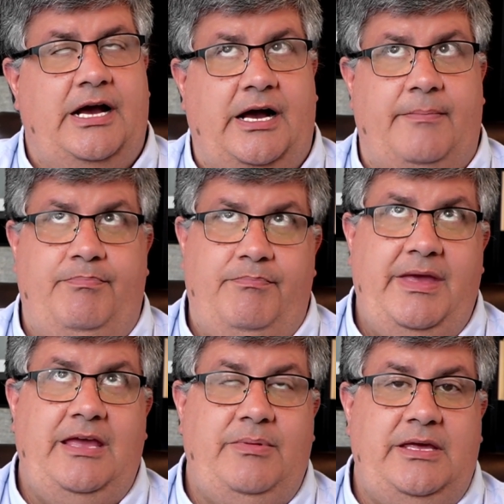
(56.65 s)

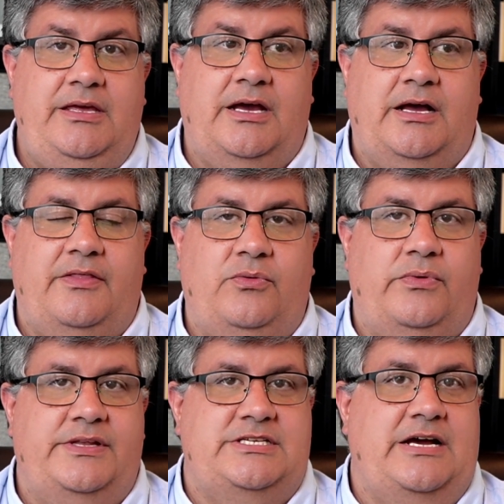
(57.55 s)
Maybe the
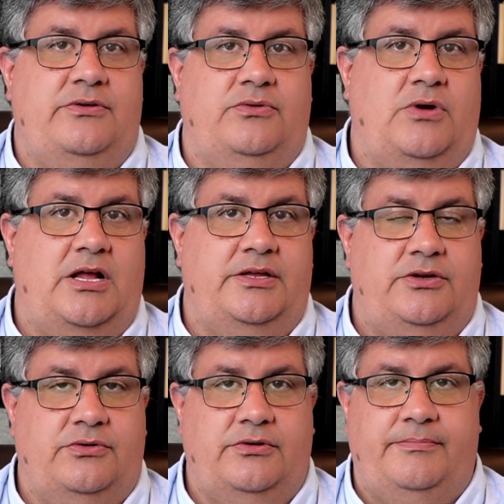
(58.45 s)
one that's down near Raleigh,
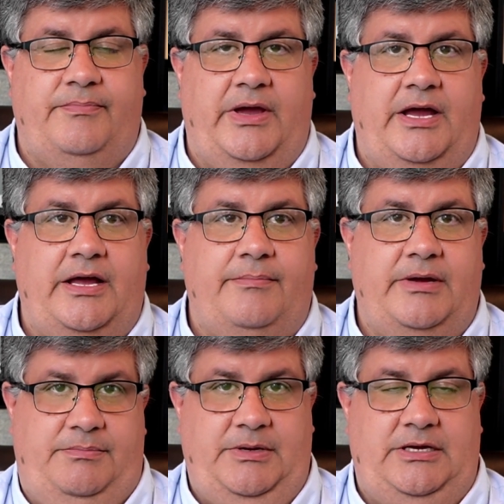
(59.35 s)
Durham
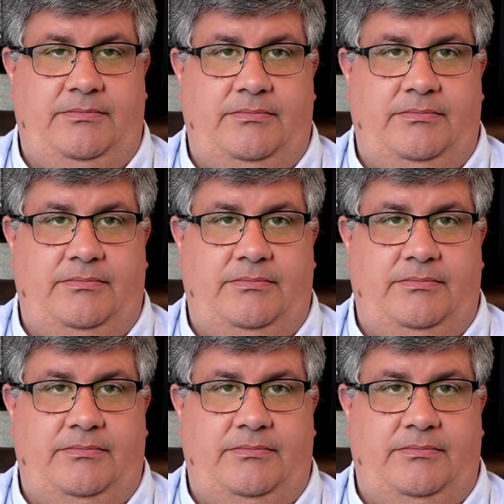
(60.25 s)
might be